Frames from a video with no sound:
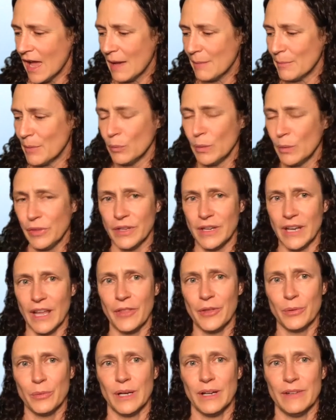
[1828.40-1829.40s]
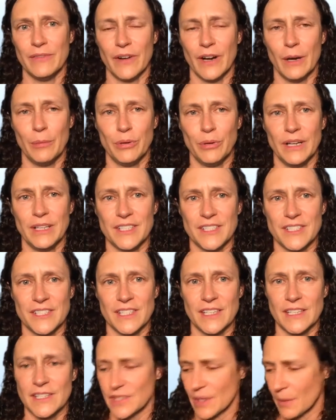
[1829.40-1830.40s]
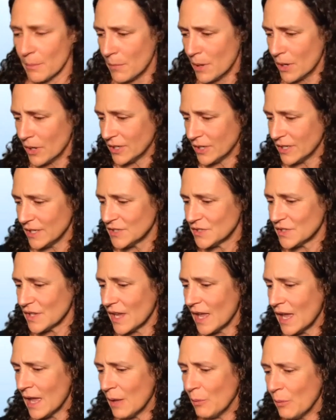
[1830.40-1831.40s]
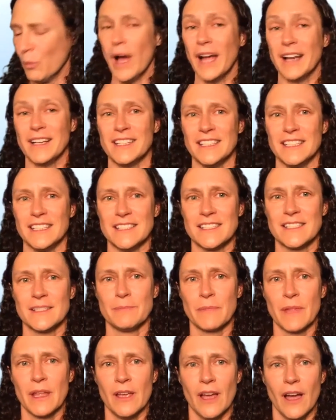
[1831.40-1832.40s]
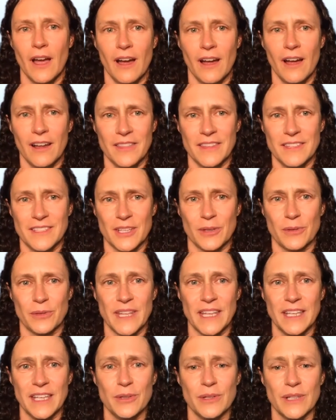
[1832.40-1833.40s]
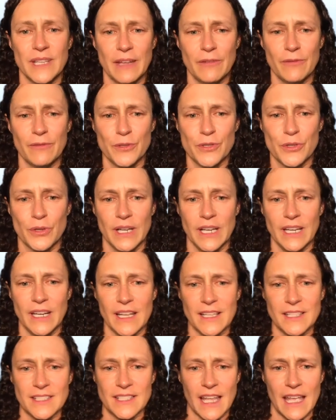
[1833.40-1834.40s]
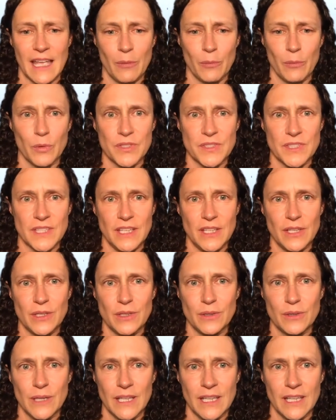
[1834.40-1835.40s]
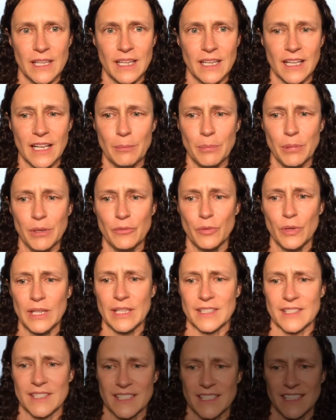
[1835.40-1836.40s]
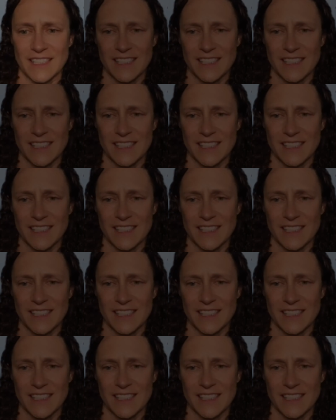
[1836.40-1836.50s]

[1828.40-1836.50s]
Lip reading: with another one of our apprentices, Marcus Watkins. So thank you again for joining us, and we'll see you in a couple of weeks.